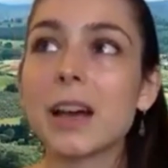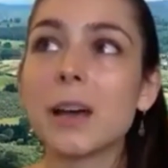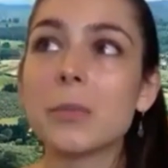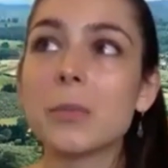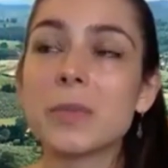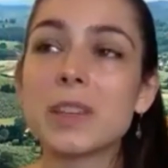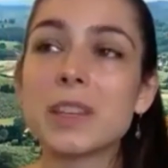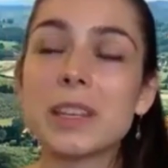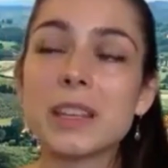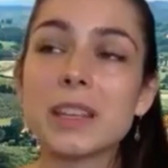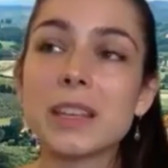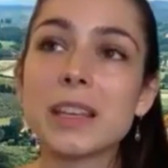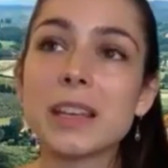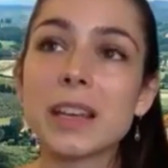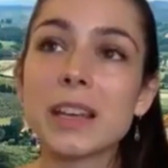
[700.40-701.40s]

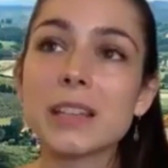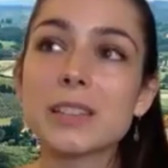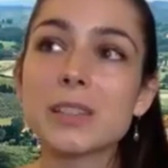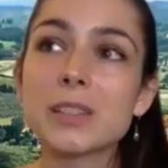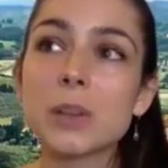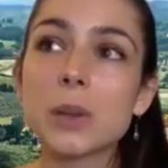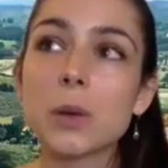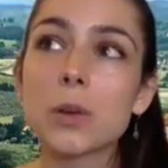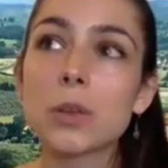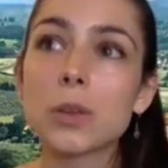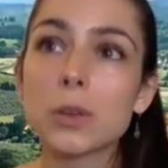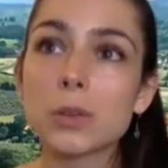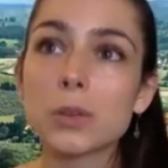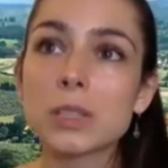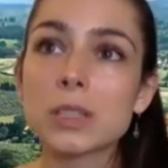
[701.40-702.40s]
he is so
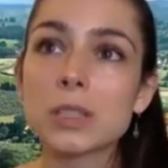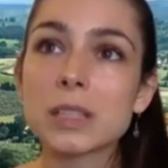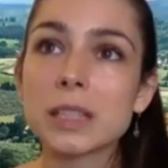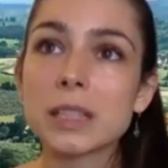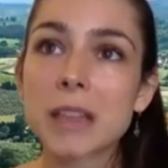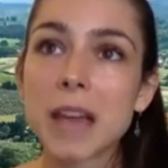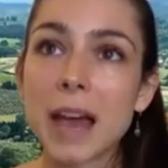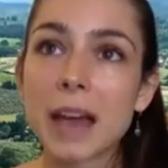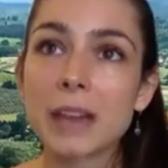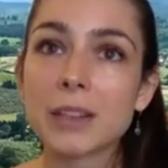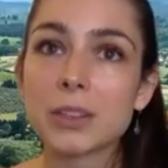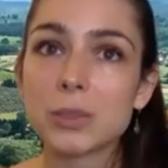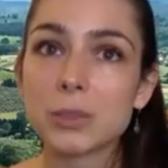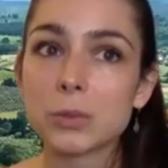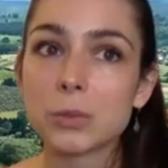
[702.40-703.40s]
closely tied
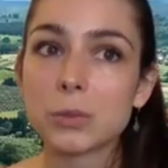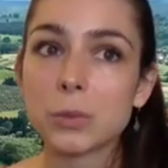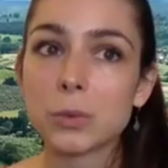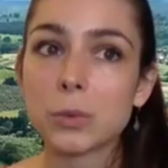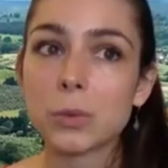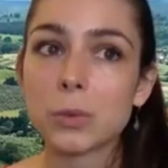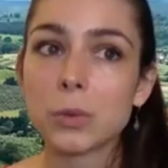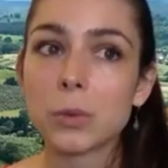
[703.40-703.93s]
to